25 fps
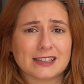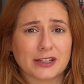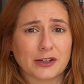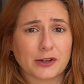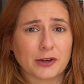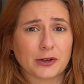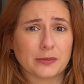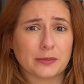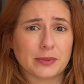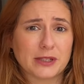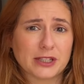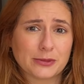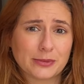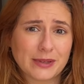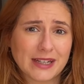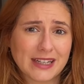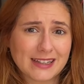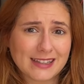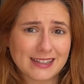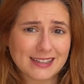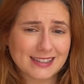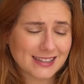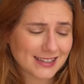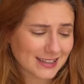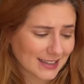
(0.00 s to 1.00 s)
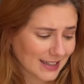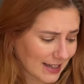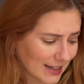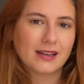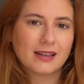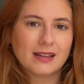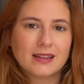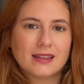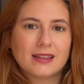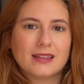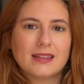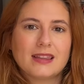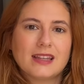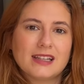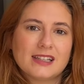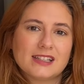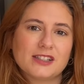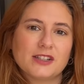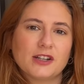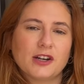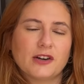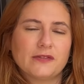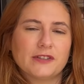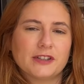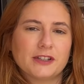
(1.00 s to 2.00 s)
The Go-Betweeners. This
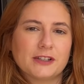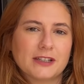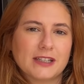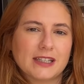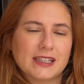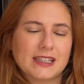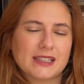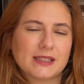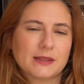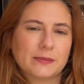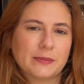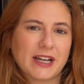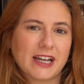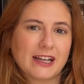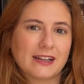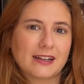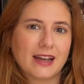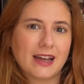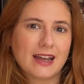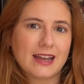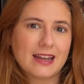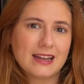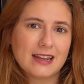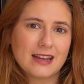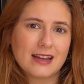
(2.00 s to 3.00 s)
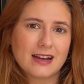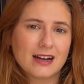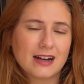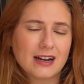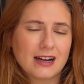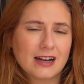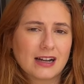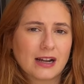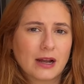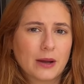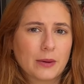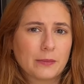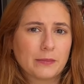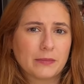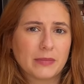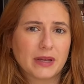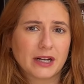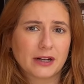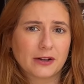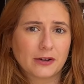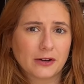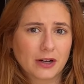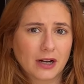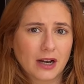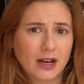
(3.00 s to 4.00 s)
novel is about a young
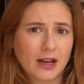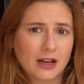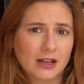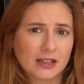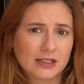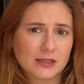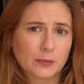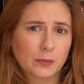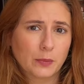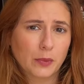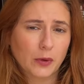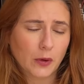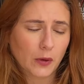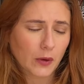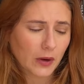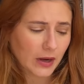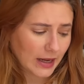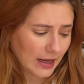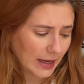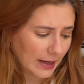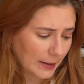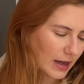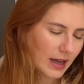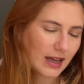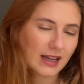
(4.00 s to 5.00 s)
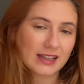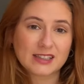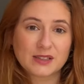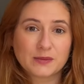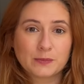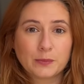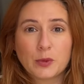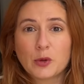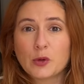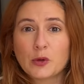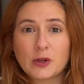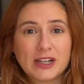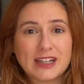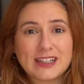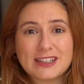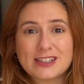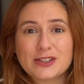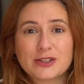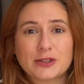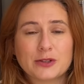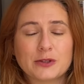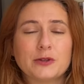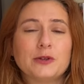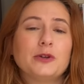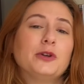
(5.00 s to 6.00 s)
middle class boy at boarding
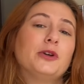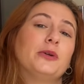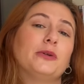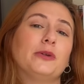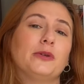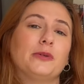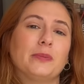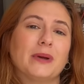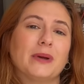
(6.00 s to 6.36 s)
school who